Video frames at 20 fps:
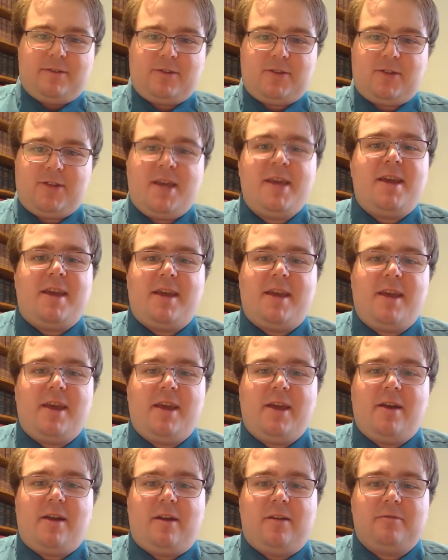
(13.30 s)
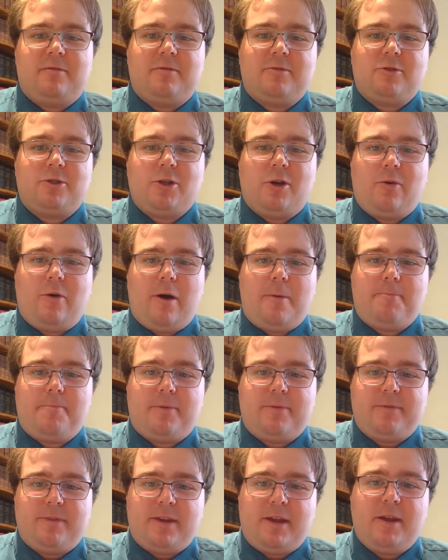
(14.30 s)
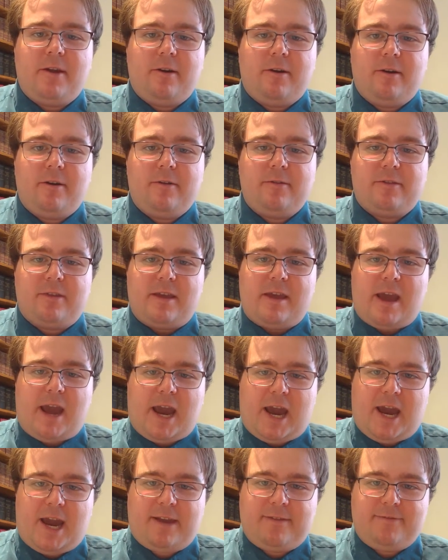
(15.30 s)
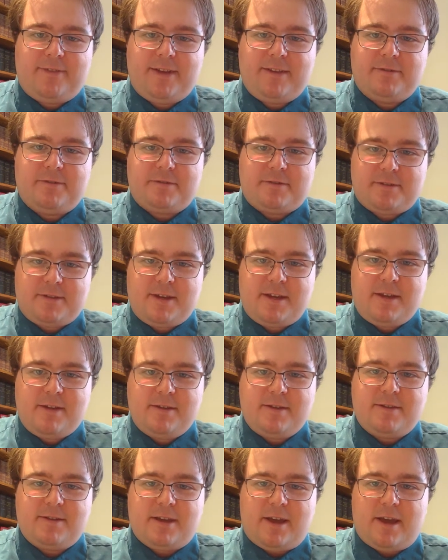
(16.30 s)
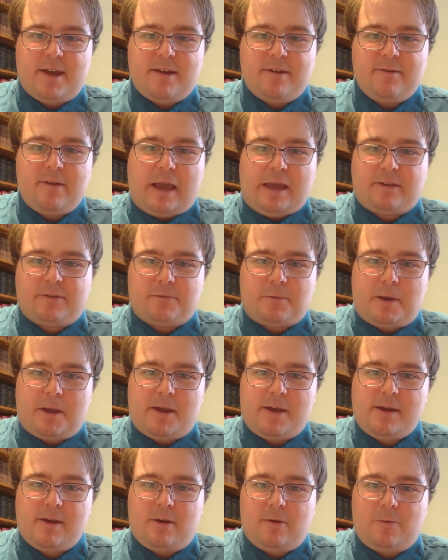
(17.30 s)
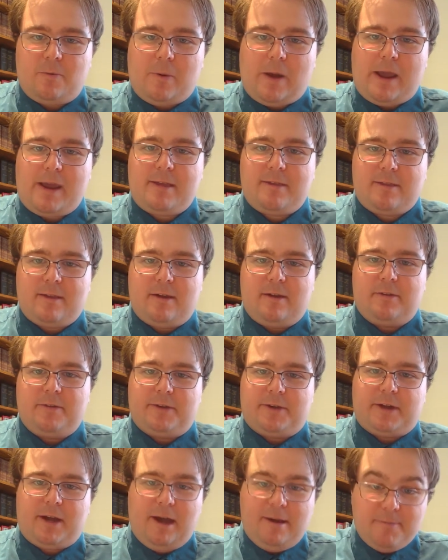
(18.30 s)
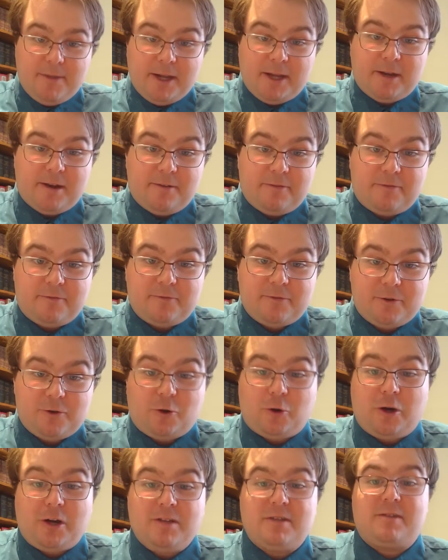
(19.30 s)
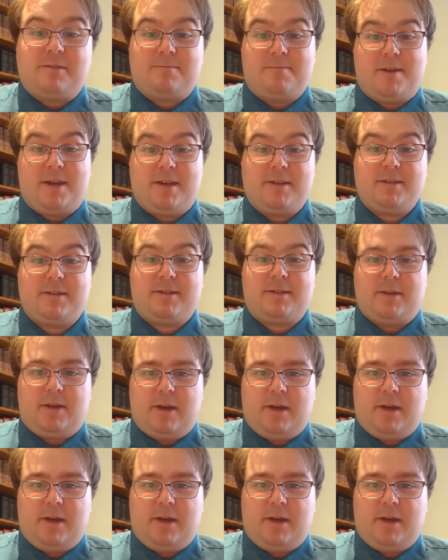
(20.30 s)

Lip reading: see show up near the Advent season as we await the coming of Christmas.